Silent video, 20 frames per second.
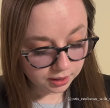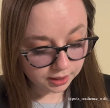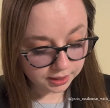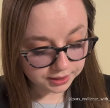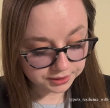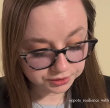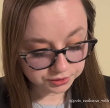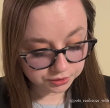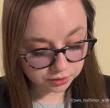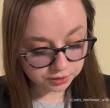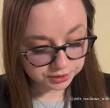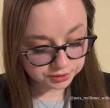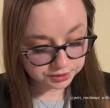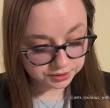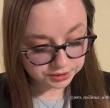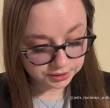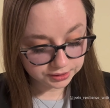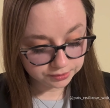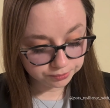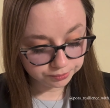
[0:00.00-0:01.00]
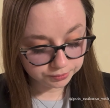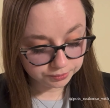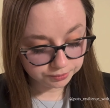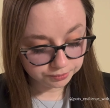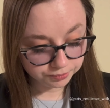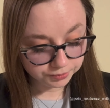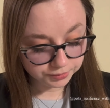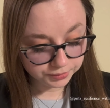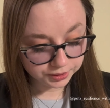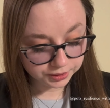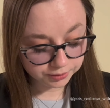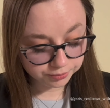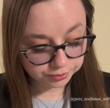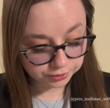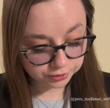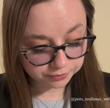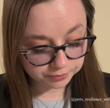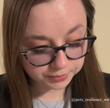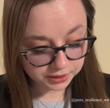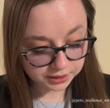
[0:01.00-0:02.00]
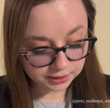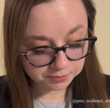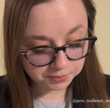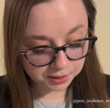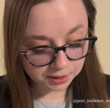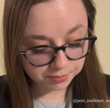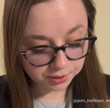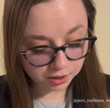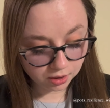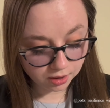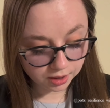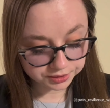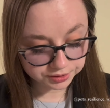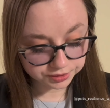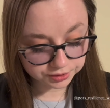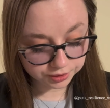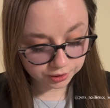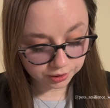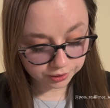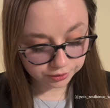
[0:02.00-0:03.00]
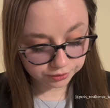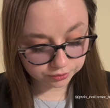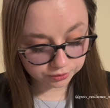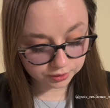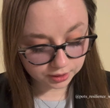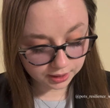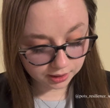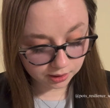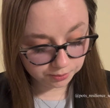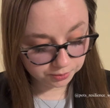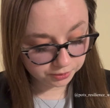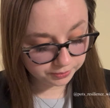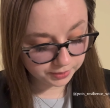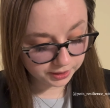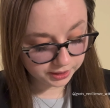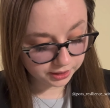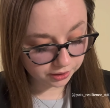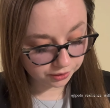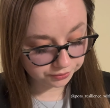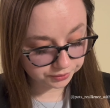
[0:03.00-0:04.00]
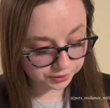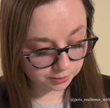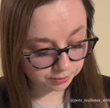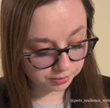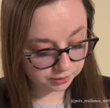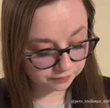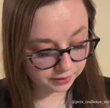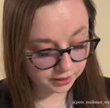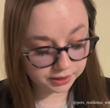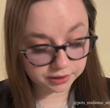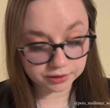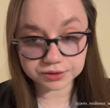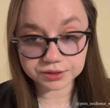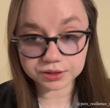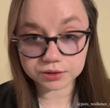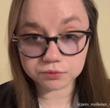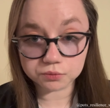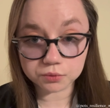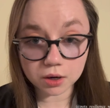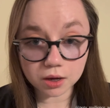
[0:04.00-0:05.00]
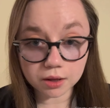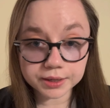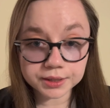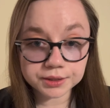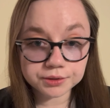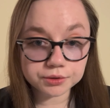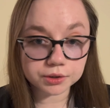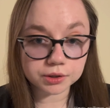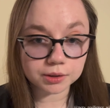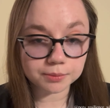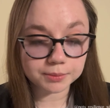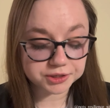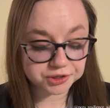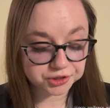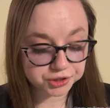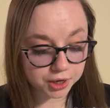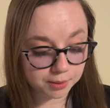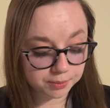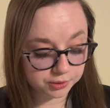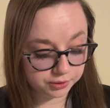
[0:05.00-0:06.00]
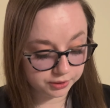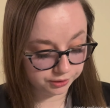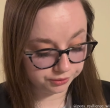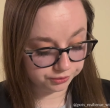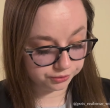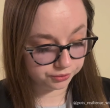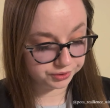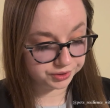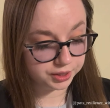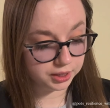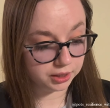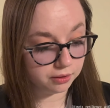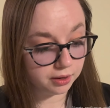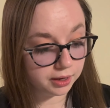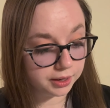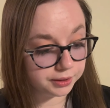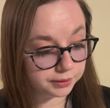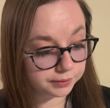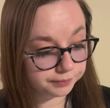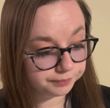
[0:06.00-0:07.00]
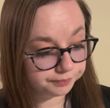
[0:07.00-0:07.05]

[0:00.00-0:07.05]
I start to see an improvement in my POTS through the help of my healthcare providers in Raleigh, Durham, and Chapel Hill, North Carolina.